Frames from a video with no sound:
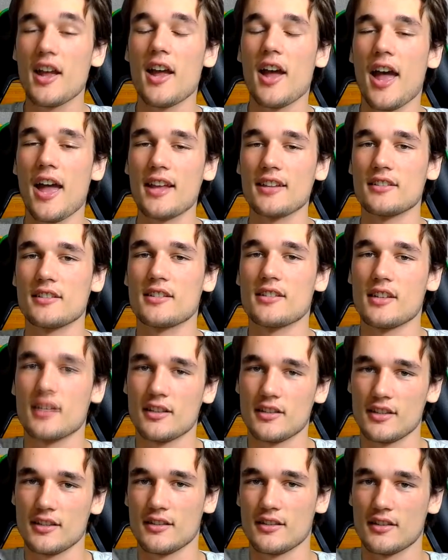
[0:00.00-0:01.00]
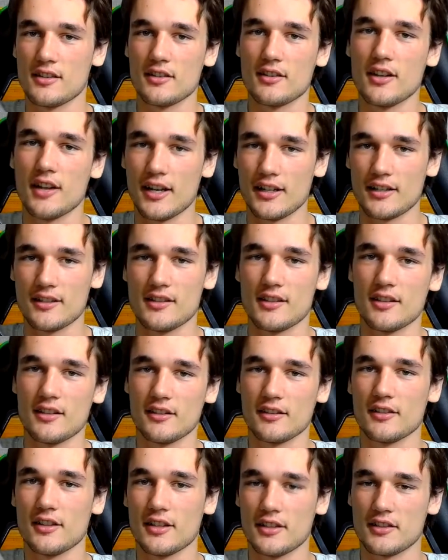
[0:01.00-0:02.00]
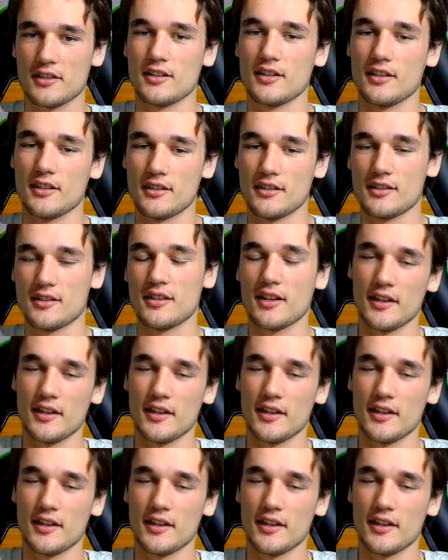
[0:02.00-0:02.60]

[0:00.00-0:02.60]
Hence, Jesus Christ, Christians.